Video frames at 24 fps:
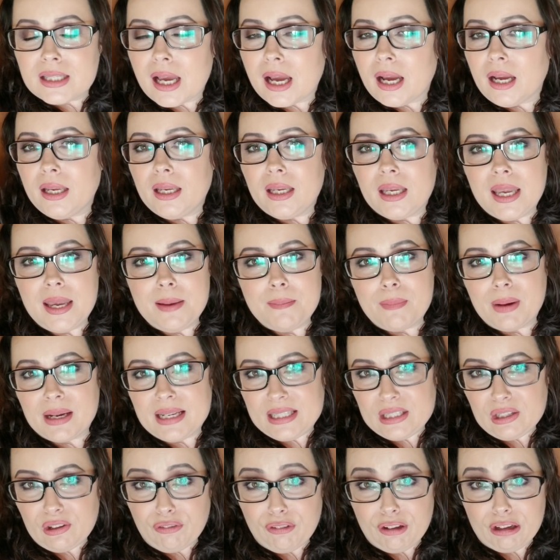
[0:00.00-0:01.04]
I keep
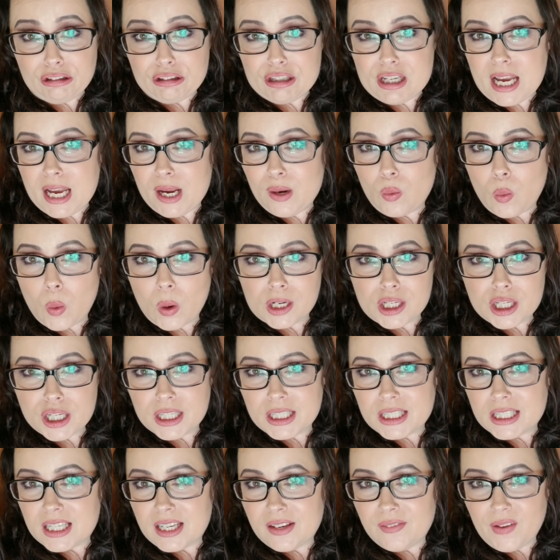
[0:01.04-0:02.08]
myself entertained
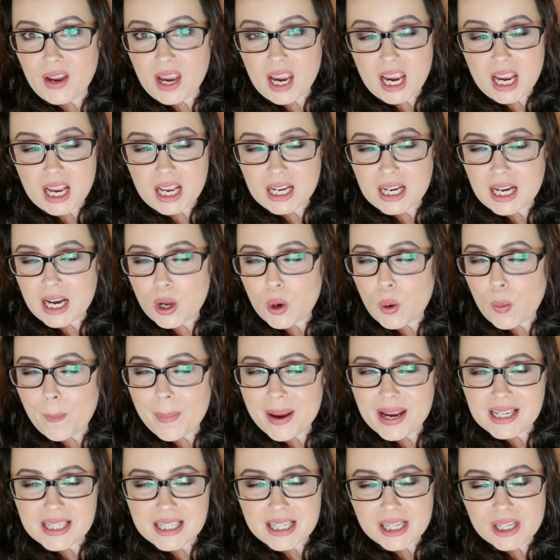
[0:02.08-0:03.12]
watching TV. No
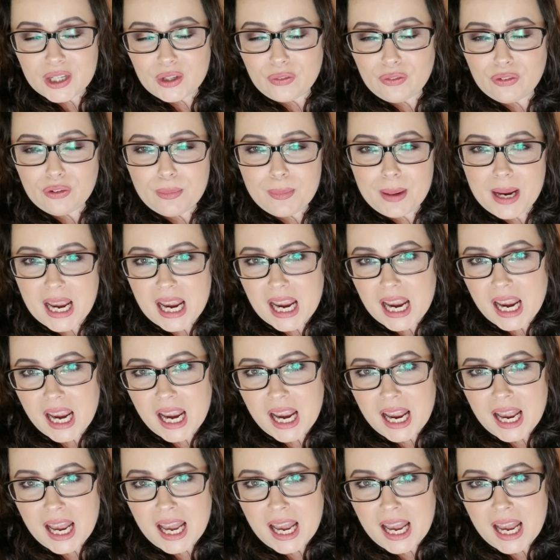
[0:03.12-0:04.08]
big deal for me.